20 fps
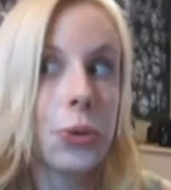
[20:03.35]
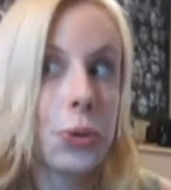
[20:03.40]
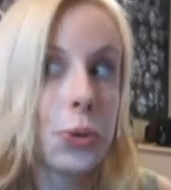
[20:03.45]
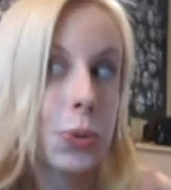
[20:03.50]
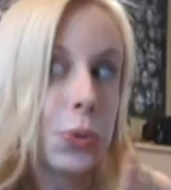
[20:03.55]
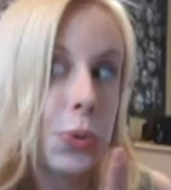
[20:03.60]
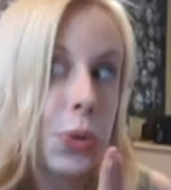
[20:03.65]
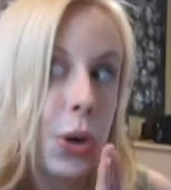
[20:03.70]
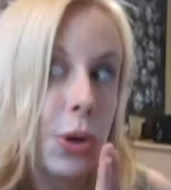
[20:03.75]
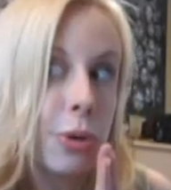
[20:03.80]

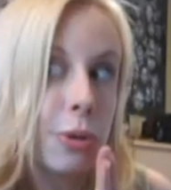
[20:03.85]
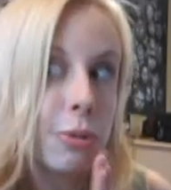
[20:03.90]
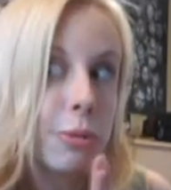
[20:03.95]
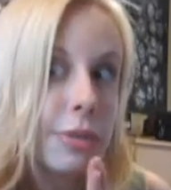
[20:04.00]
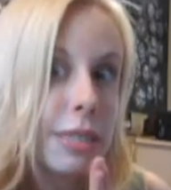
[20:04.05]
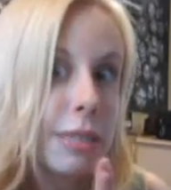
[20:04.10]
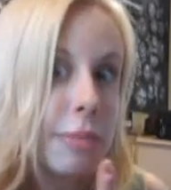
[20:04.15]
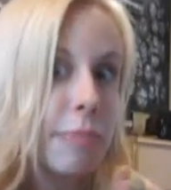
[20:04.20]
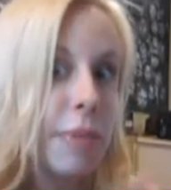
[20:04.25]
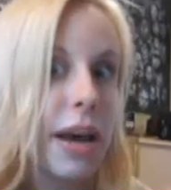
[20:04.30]
Who
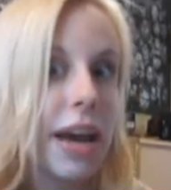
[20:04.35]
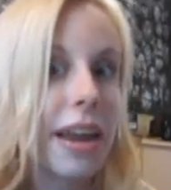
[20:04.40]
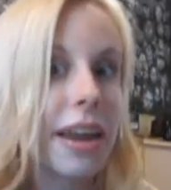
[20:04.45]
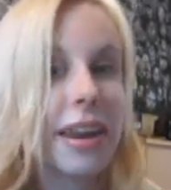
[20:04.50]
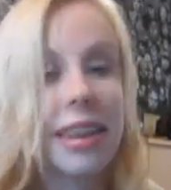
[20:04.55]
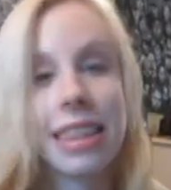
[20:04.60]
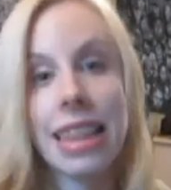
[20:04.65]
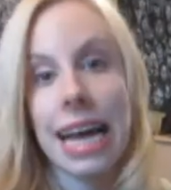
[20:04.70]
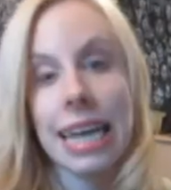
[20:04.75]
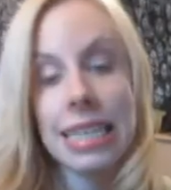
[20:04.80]
knows, but
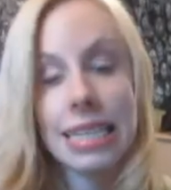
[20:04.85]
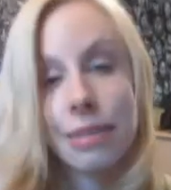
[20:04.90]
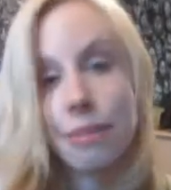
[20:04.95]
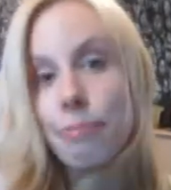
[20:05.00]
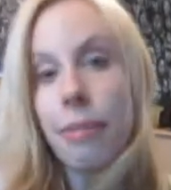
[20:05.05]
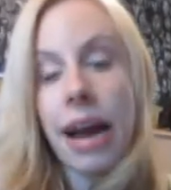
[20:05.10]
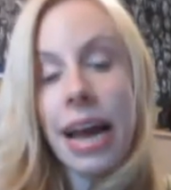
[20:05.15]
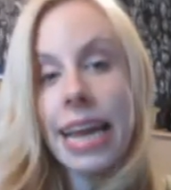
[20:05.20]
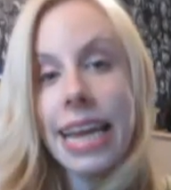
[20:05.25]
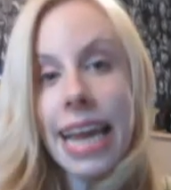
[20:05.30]
that's
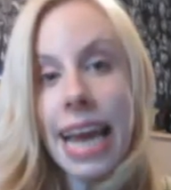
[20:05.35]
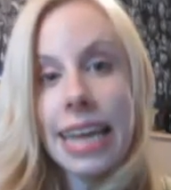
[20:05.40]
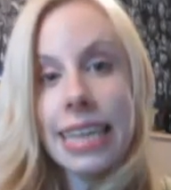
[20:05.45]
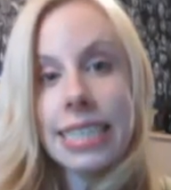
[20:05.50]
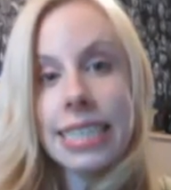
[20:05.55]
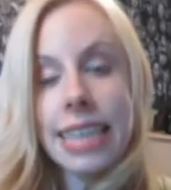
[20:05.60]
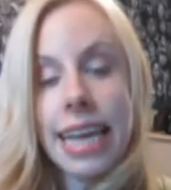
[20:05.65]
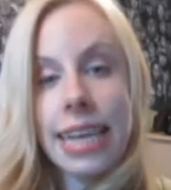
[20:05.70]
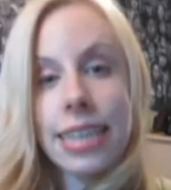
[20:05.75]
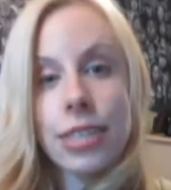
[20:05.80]
my
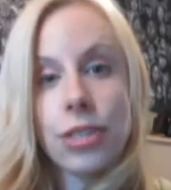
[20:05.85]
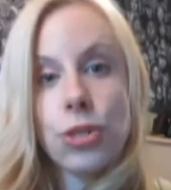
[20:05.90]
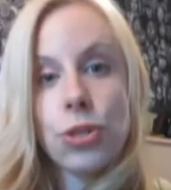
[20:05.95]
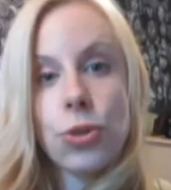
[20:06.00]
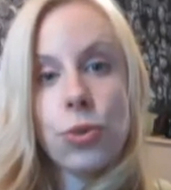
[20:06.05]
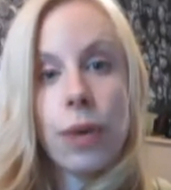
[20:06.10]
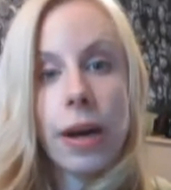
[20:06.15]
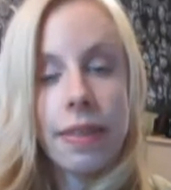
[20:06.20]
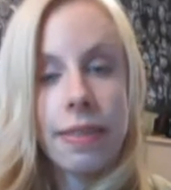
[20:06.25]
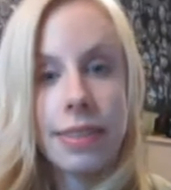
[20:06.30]
guess as
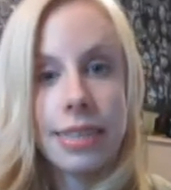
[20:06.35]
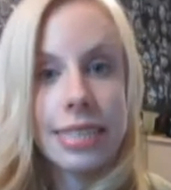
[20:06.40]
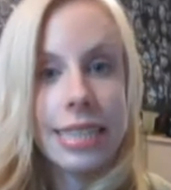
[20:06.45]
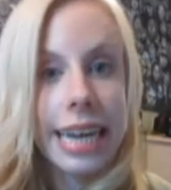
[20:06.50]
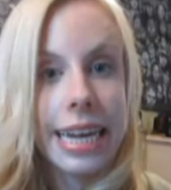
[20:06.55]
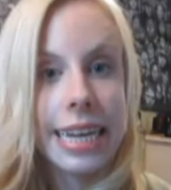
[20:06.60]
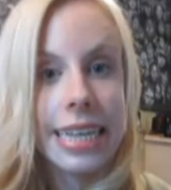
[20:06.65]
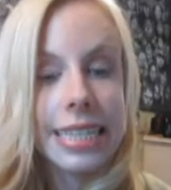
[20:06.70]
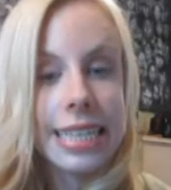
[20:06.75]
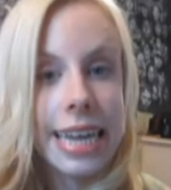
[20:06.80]
to what the
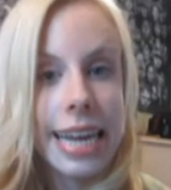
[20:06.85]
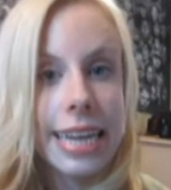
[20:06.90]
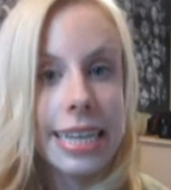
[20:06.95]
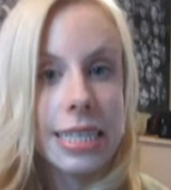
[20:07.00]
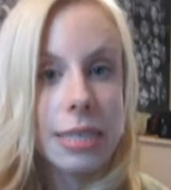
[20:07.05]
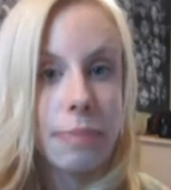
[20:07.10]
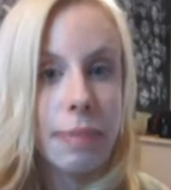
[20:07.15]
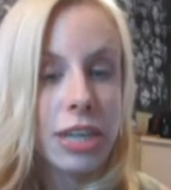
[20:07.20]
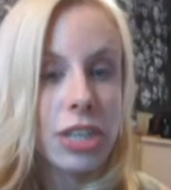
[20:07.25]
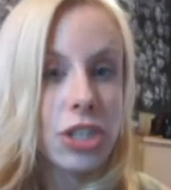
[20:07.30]
second day
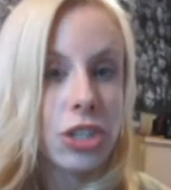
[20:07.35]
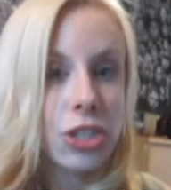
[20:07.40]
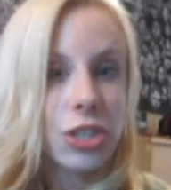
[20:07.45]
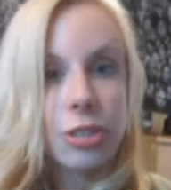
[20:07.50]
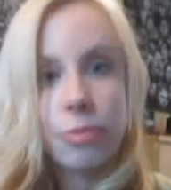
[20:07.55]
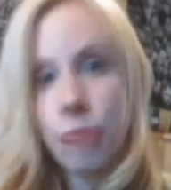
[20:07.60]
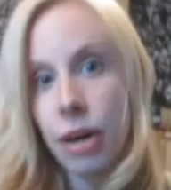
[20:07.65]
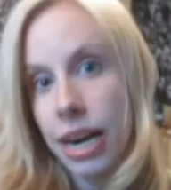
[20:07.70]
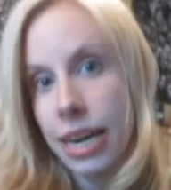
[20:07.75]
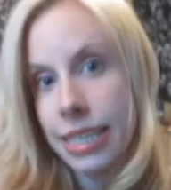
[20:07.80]
special
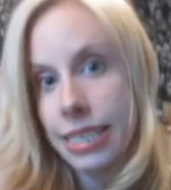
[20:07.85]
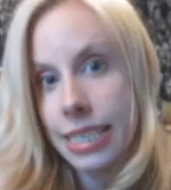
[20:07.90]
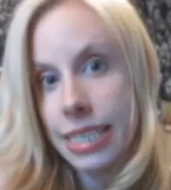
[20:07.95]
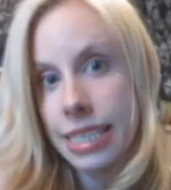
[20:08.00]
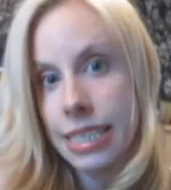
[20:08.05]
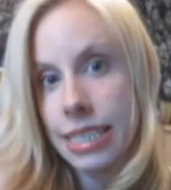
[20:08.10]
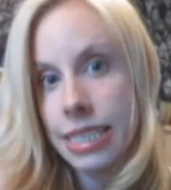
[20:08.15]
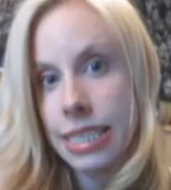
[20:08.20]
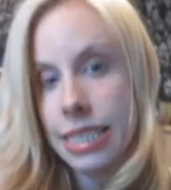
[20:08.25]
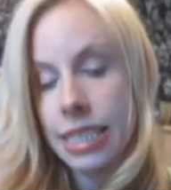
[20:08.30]
surprise
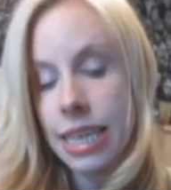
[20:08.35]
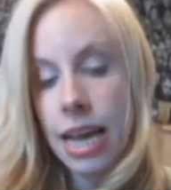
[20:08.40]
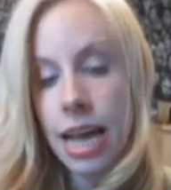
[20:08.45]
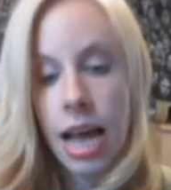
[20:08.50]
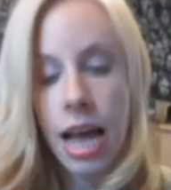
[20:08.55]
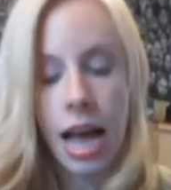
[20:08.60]
is.